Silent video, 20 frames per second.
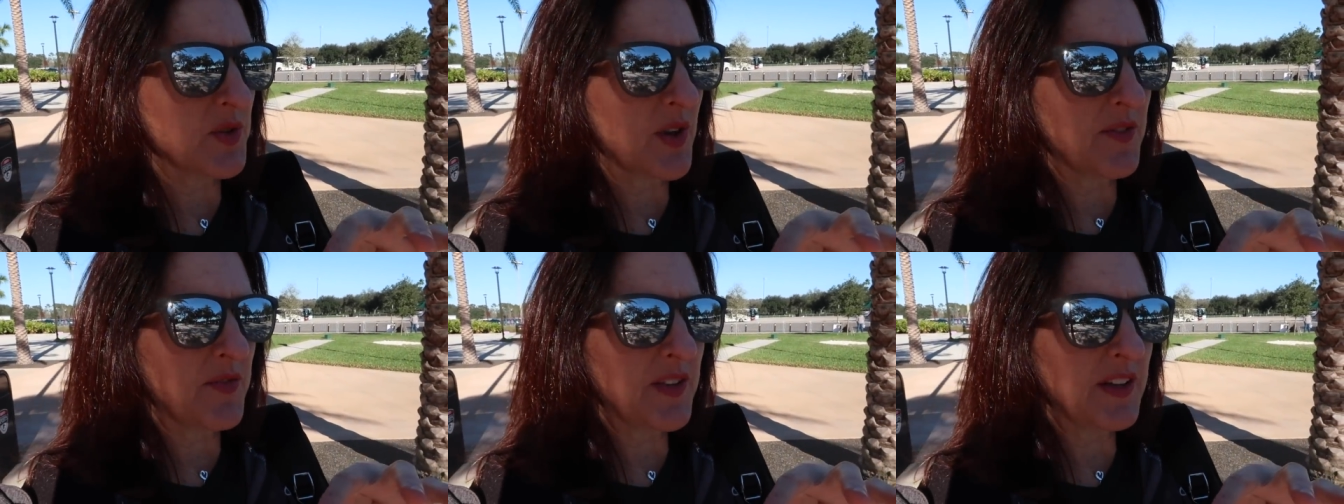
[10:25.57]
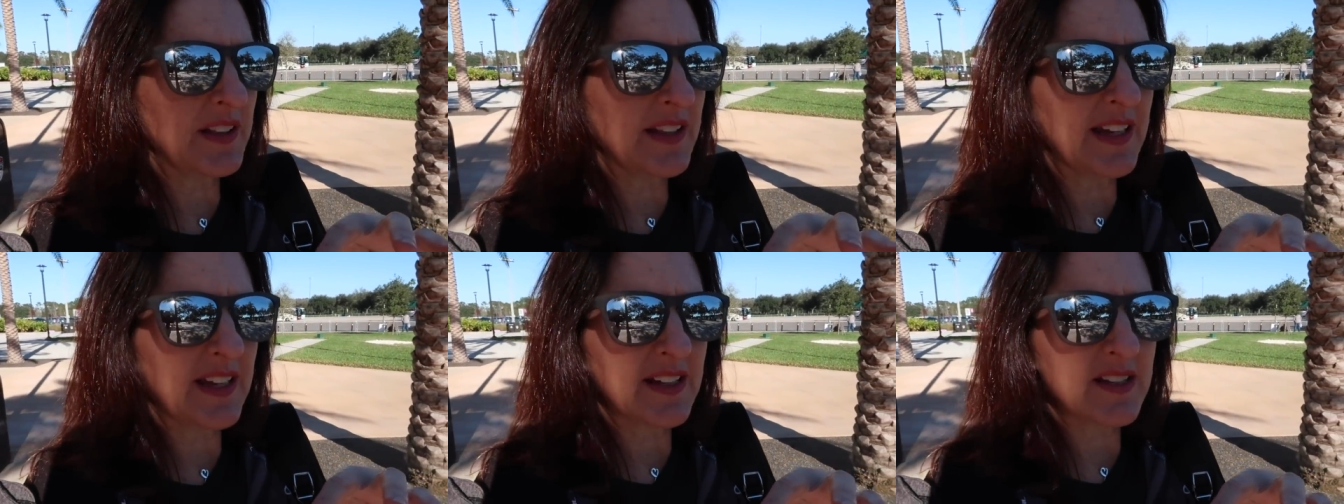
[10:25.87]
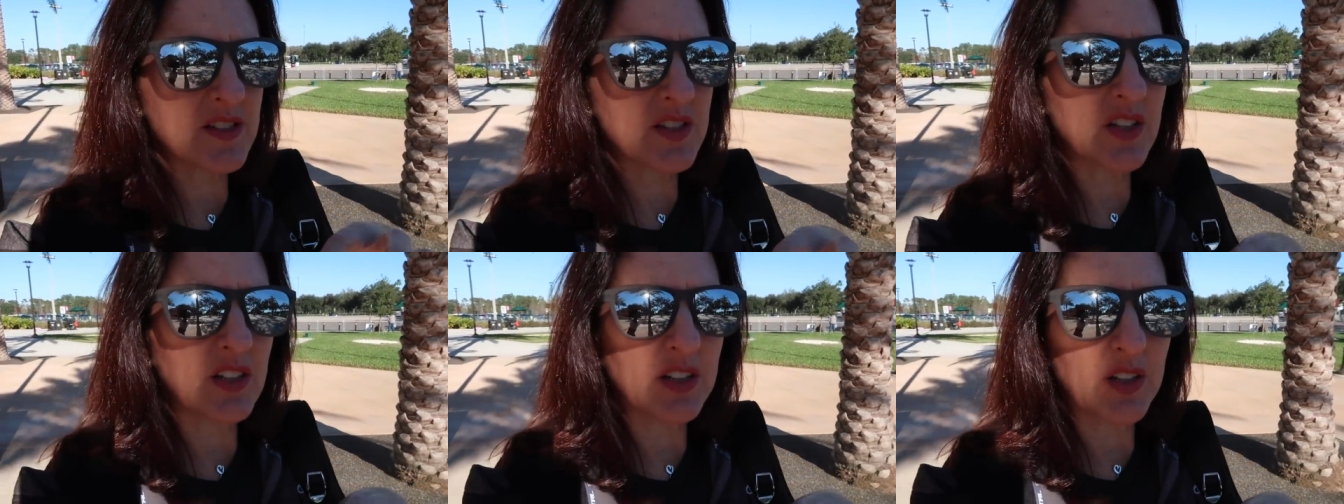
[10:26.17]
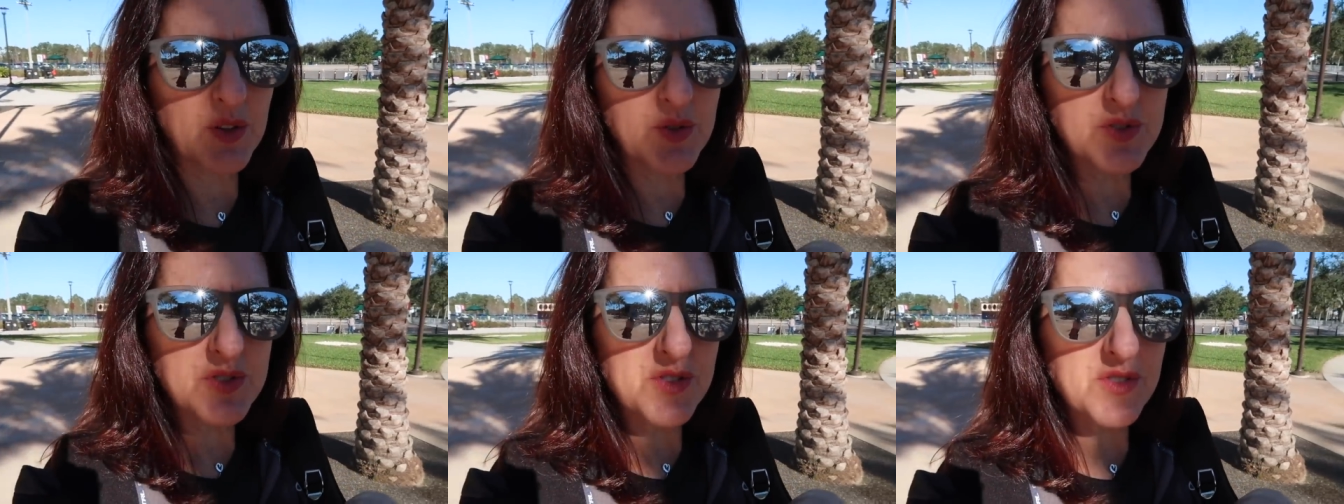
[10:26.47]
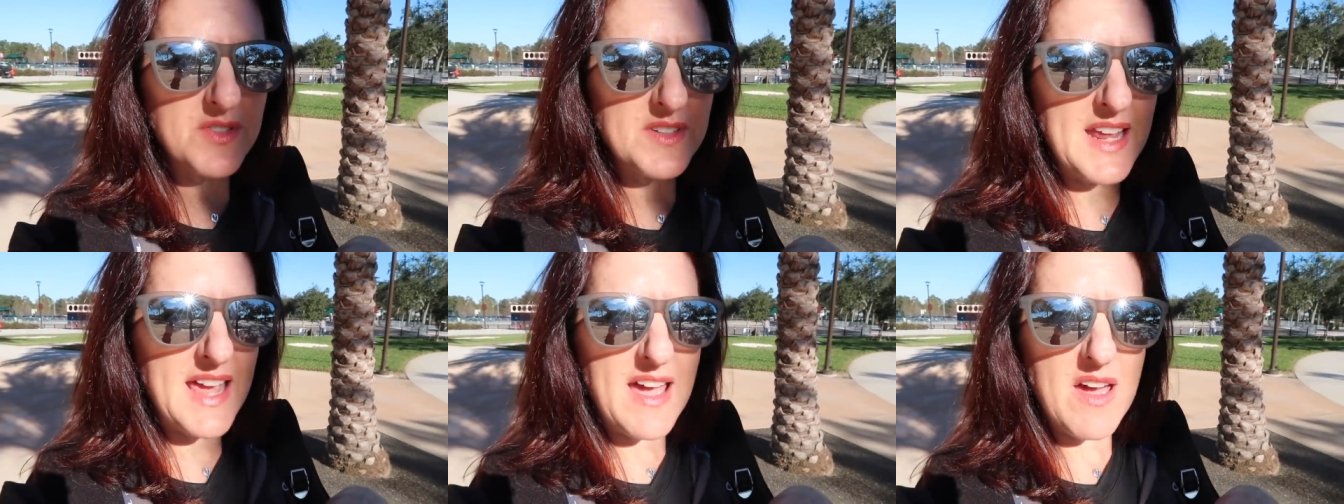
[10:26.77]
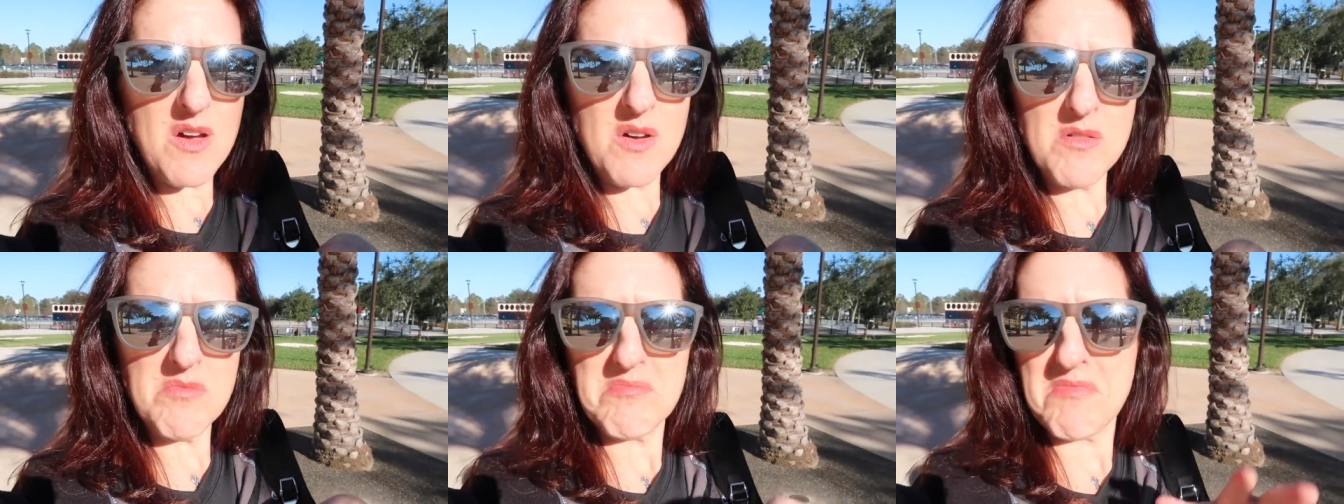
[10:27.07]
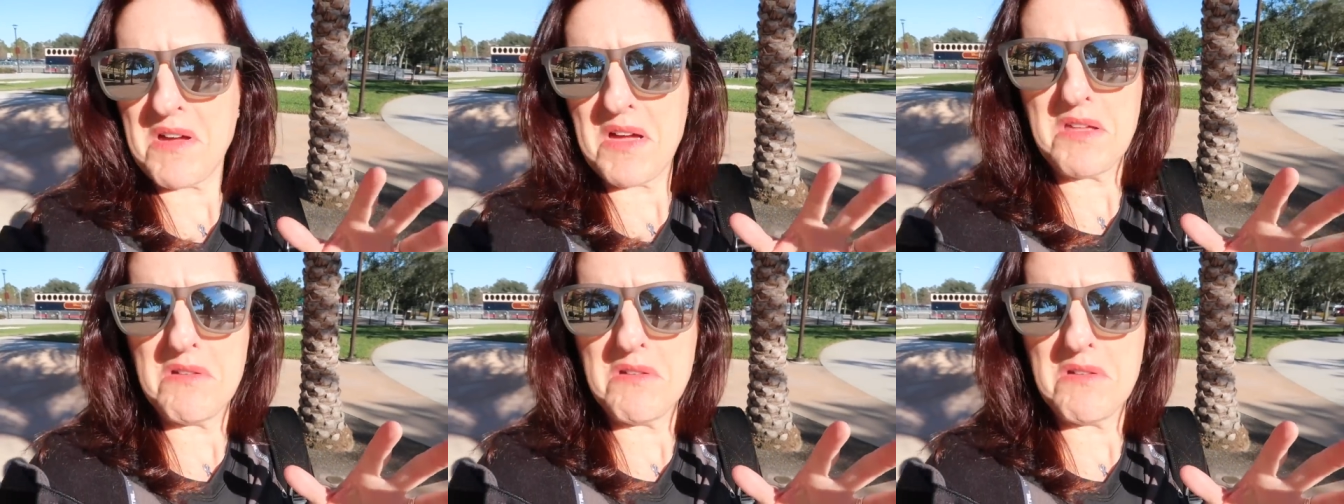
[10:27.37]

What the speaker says: So I feel like it's closer now.